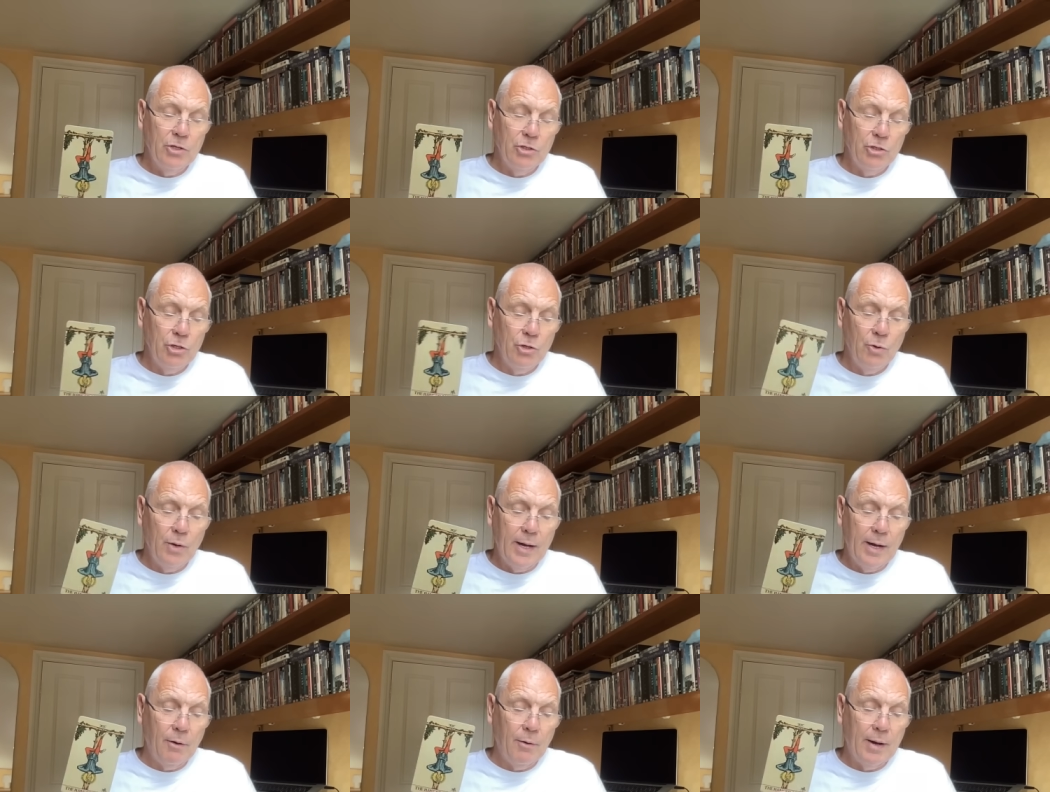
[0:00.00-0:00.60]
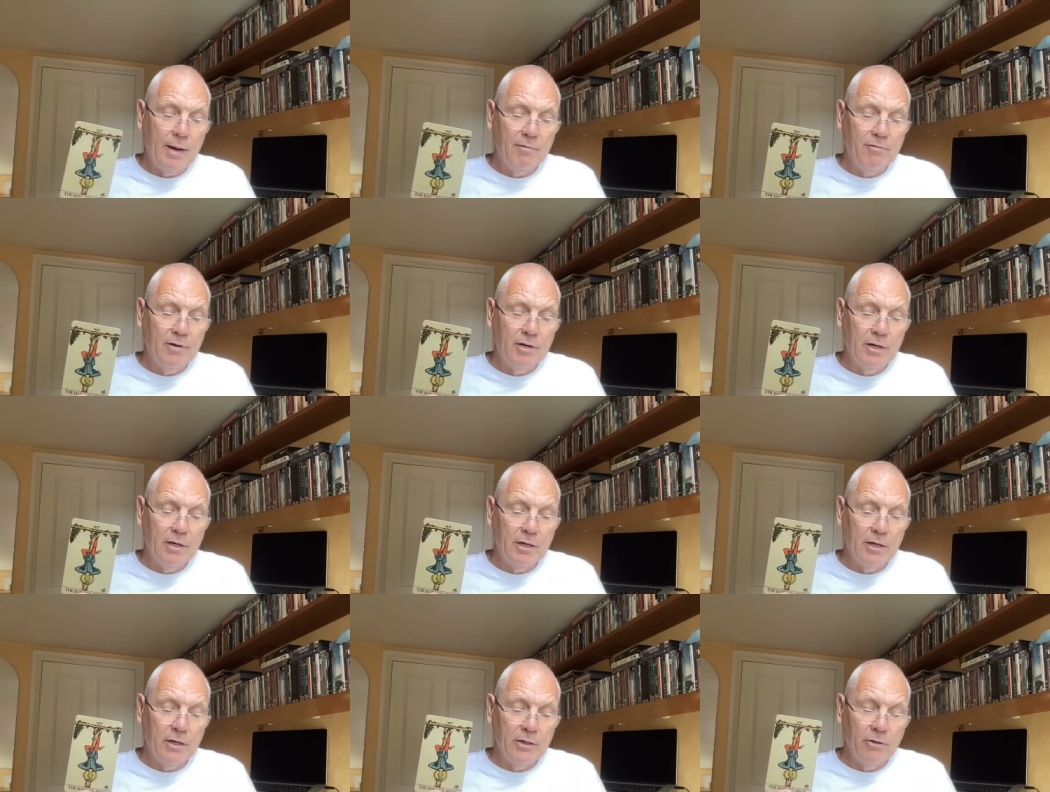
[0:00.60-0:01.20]
You,
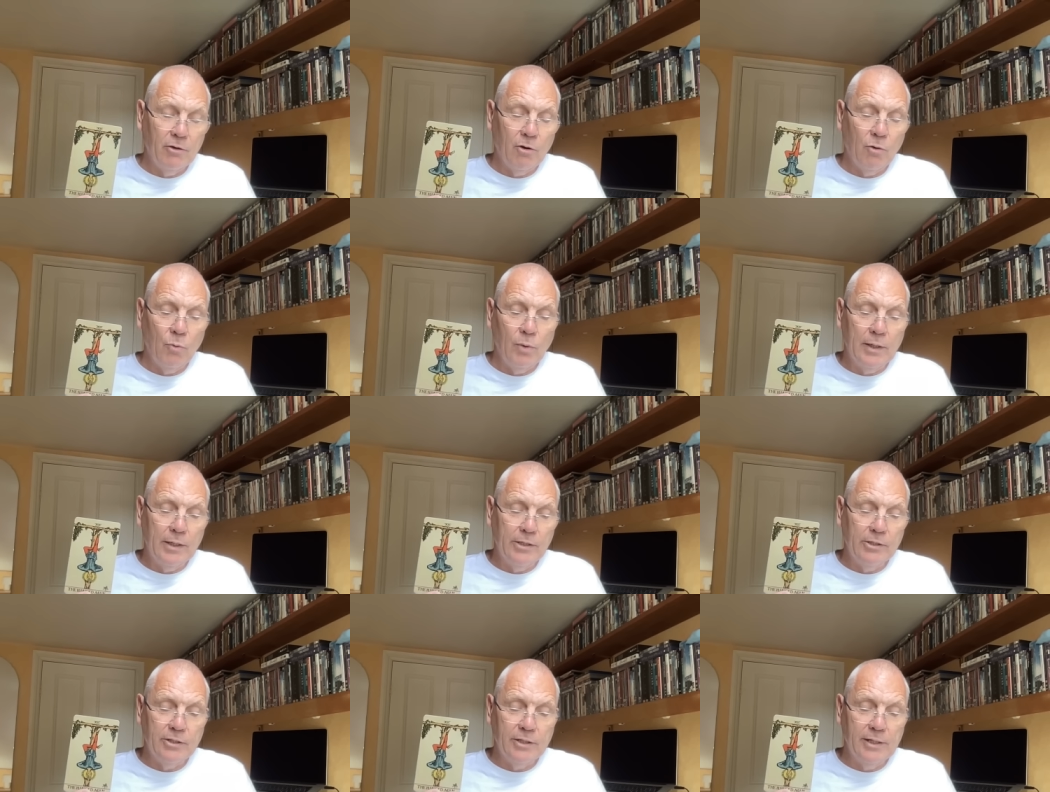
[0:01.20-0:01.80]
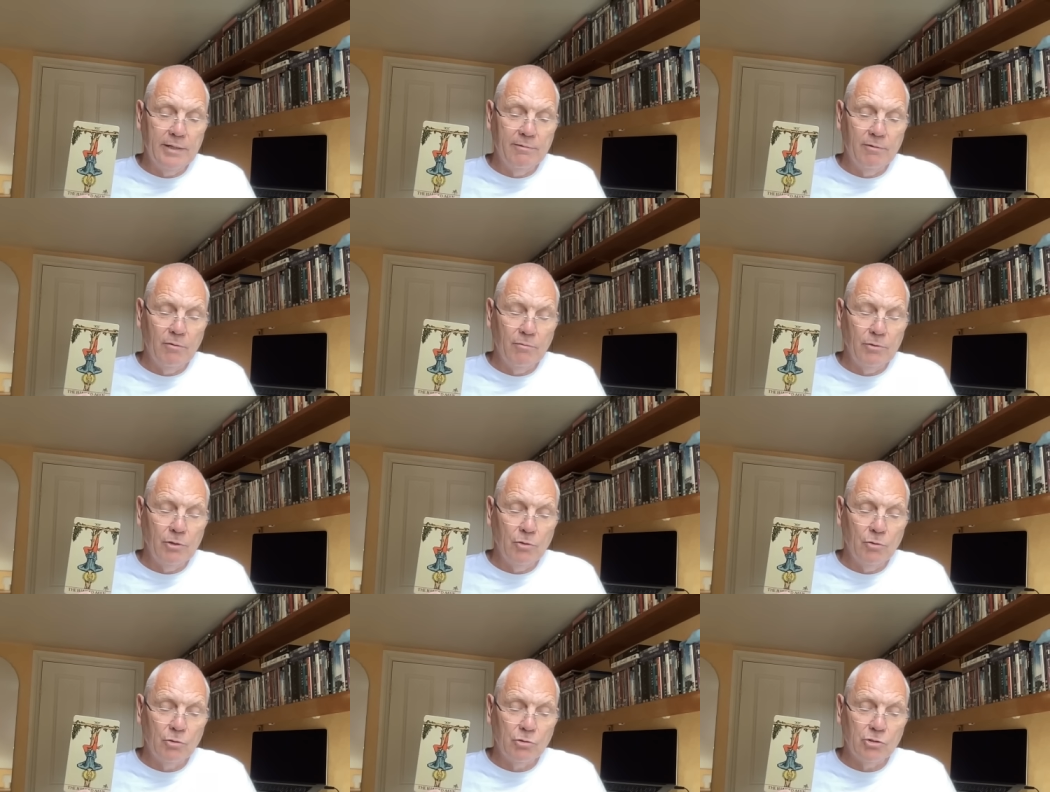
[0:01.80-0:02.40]
however, are not willing to give up
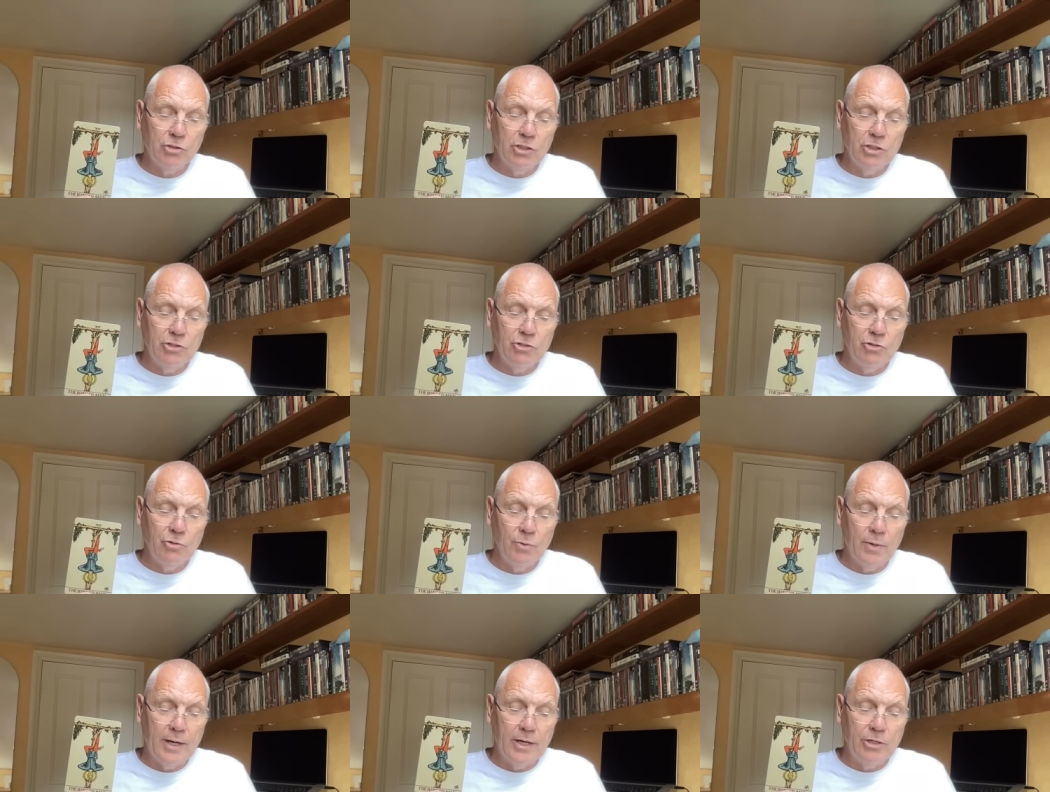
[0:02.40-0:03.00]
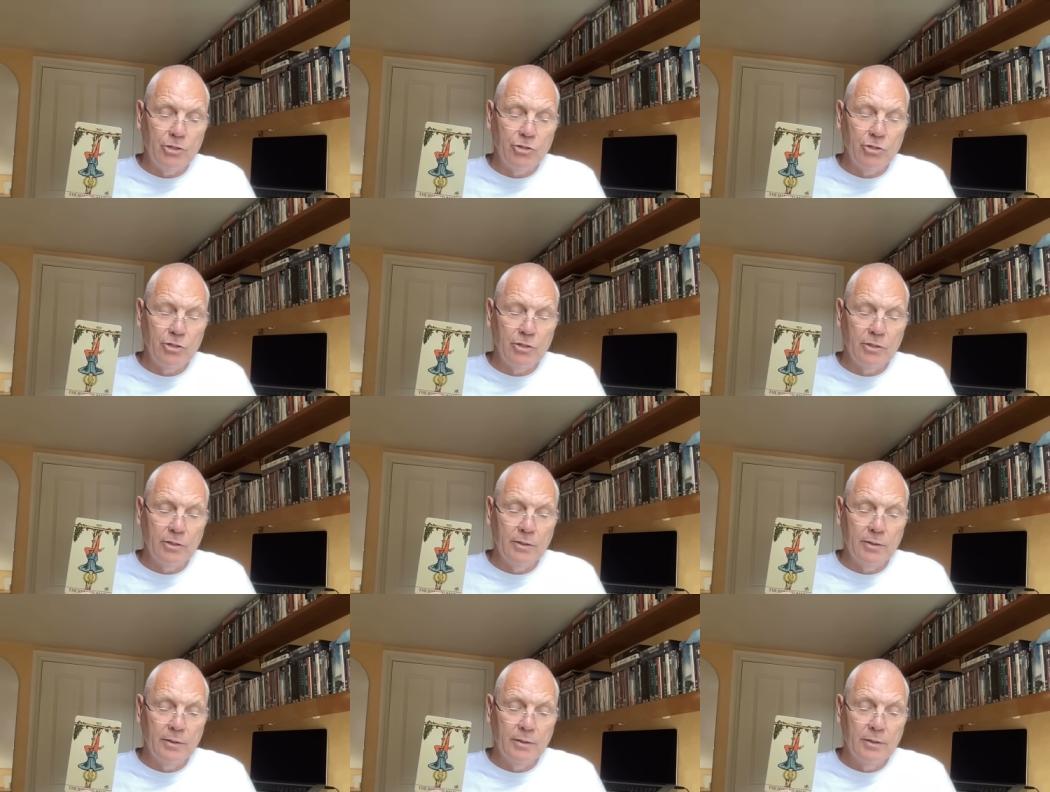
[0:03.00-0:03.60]
your
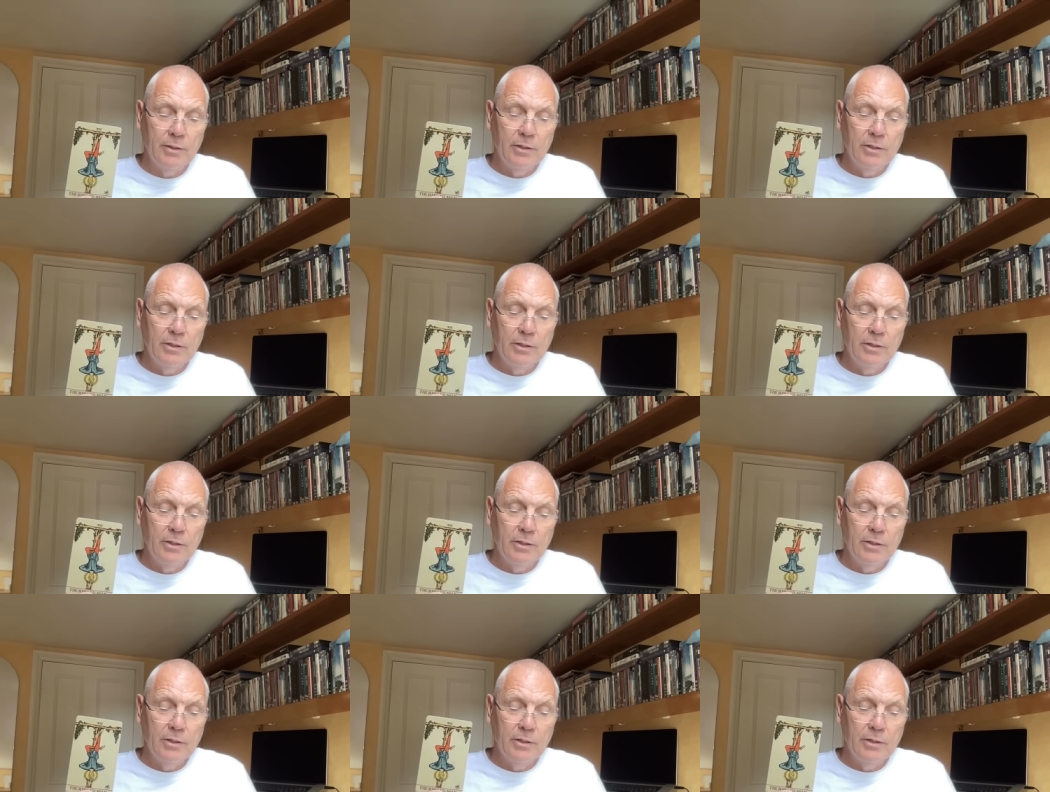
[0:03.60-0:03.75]
situation